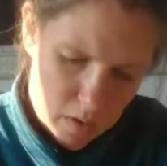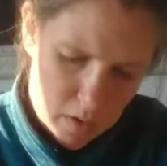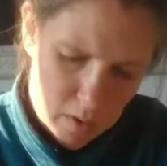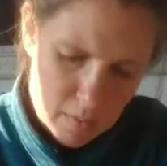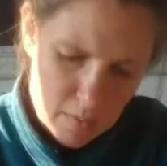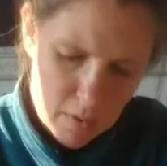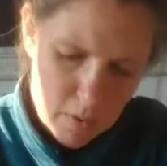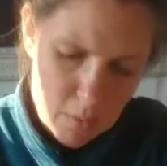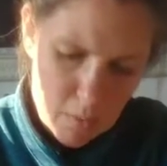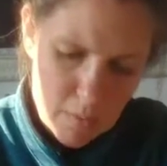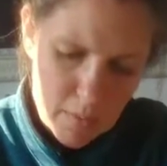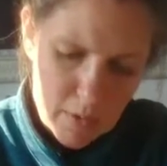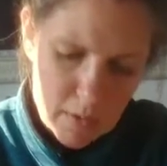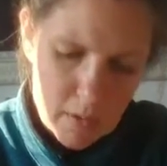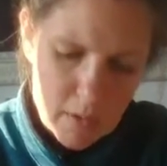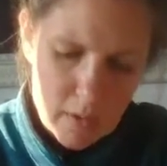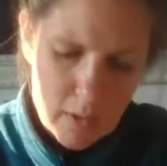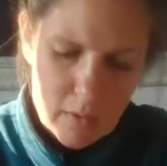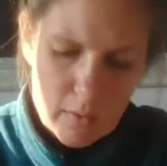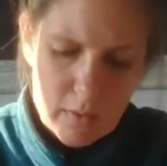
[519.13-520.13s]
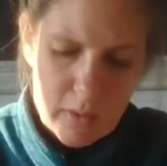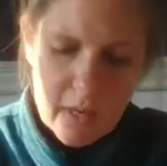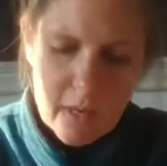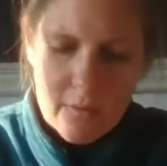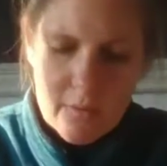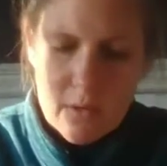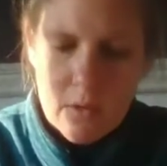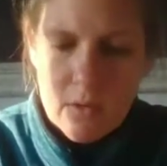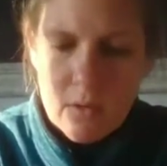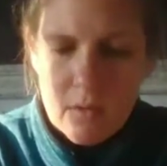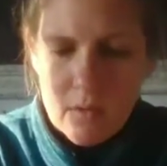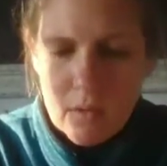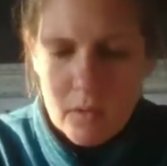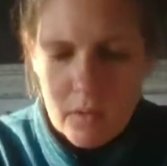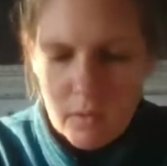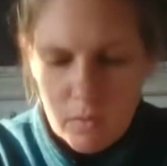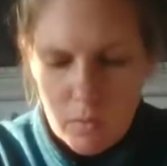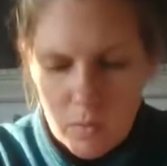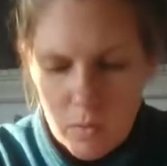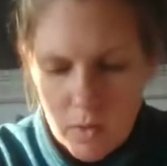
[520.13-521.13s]
I'm hoping that I only have to do
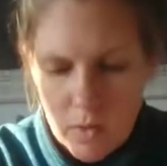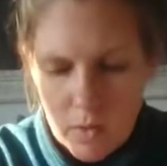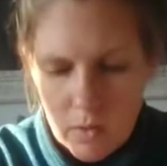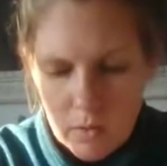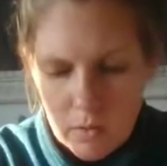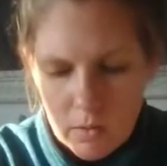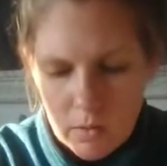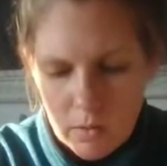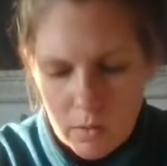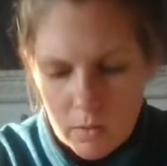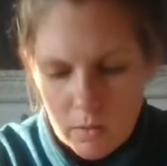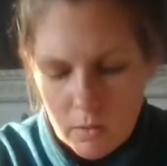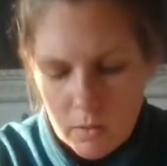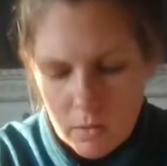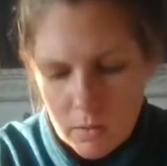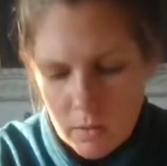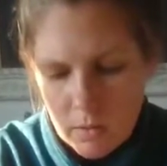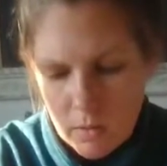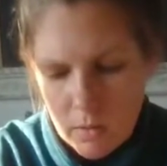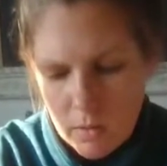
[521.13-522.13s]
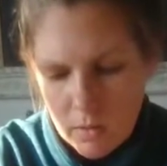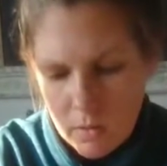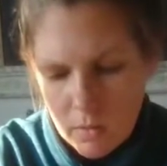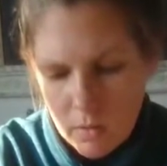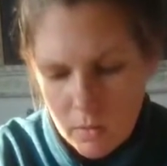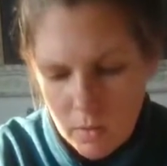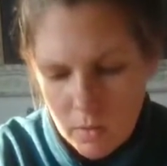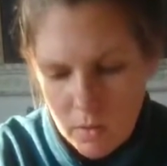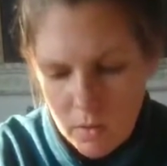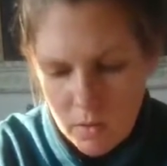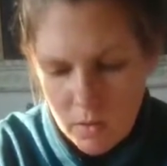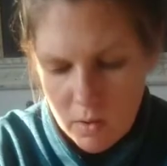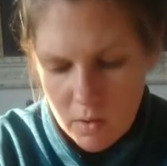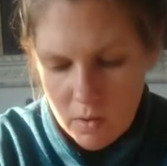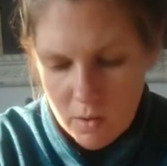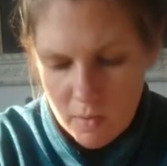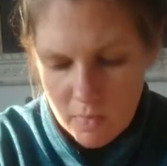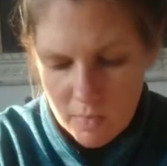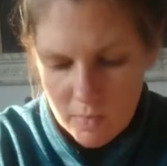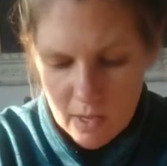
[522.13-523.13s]
this once, because then
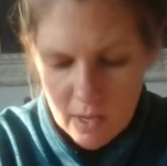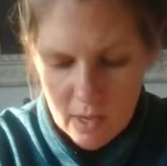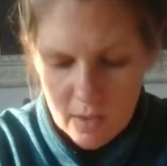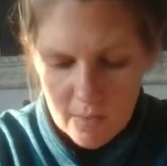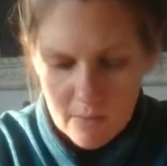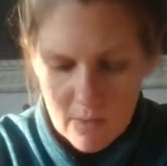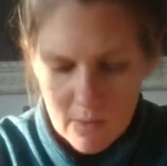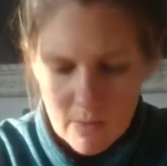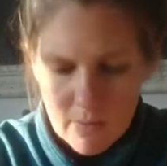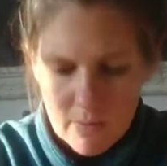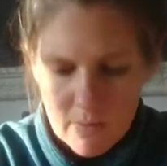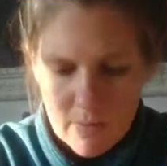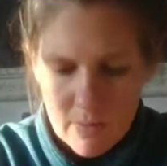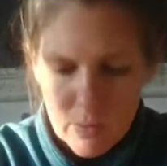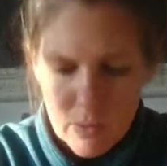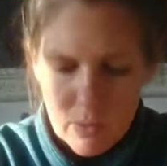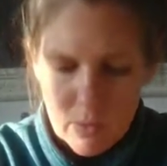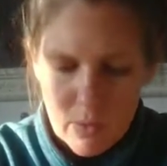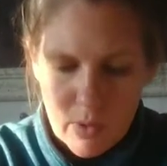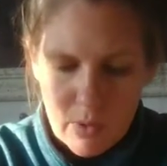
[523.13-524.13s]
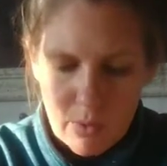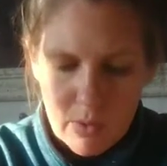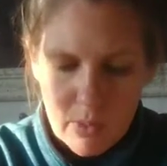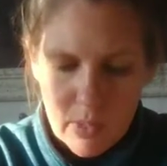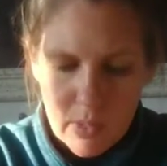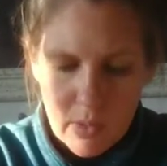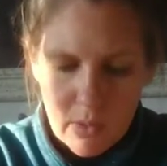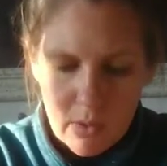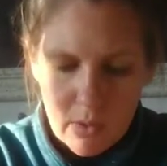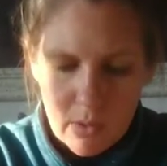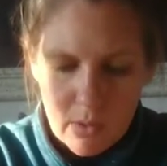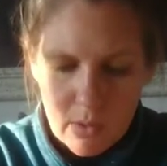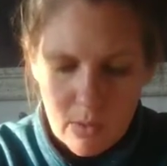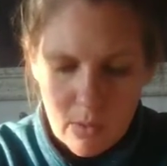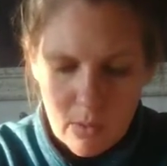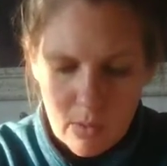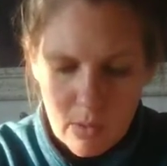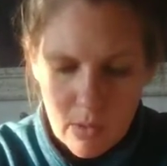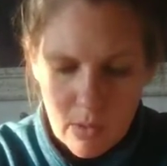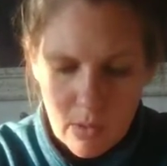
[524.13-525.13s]
if I have enough milkweed plants
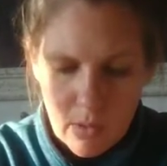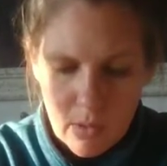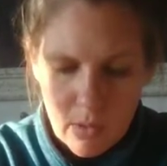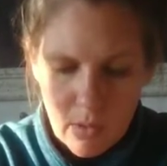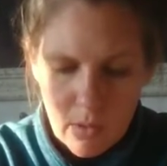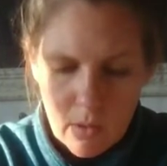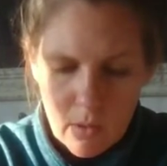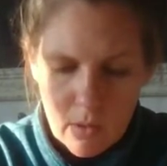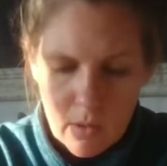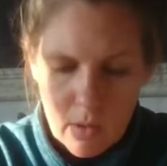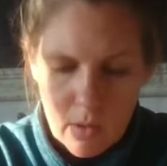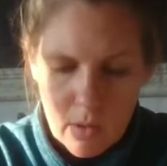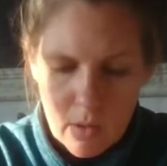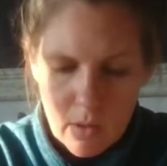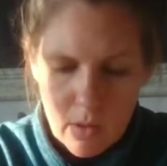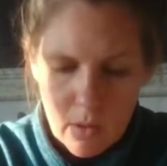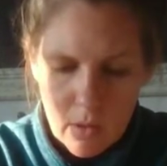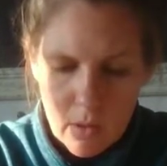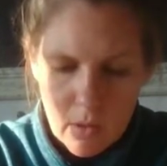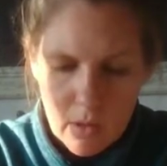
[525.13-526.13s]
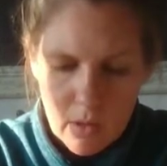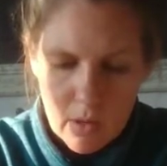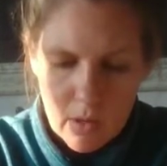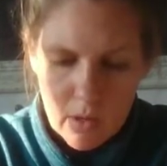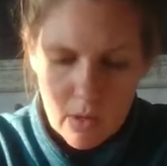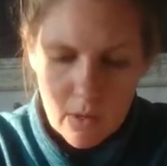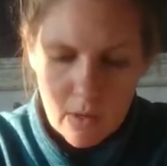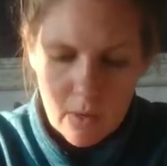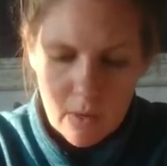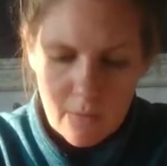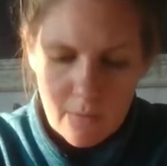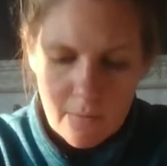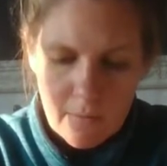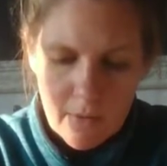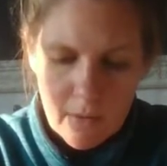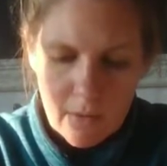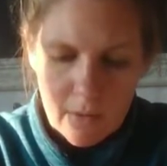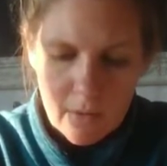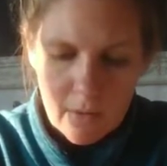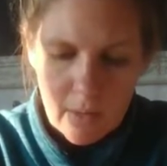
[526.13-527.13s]
growing in our
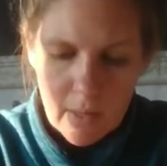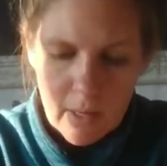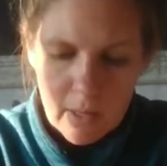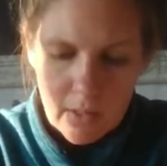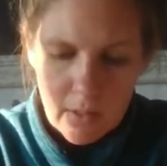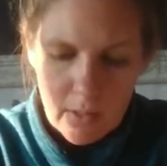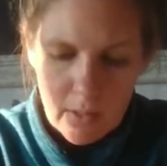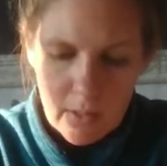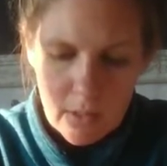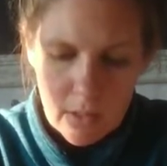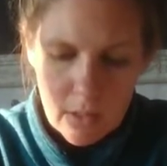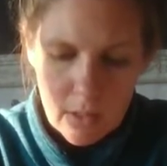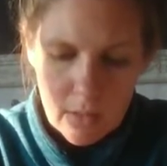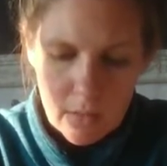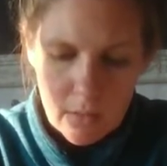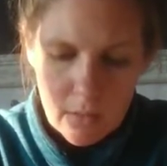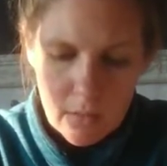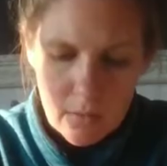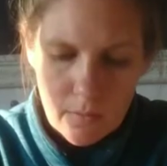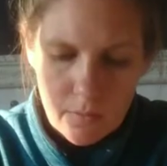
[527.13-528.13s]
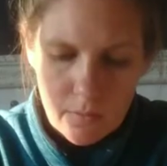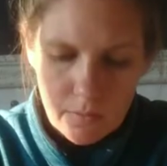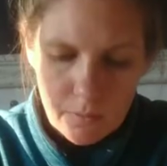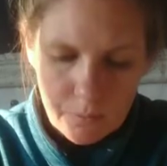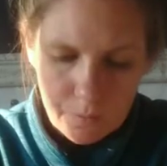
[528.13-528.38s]
field next year,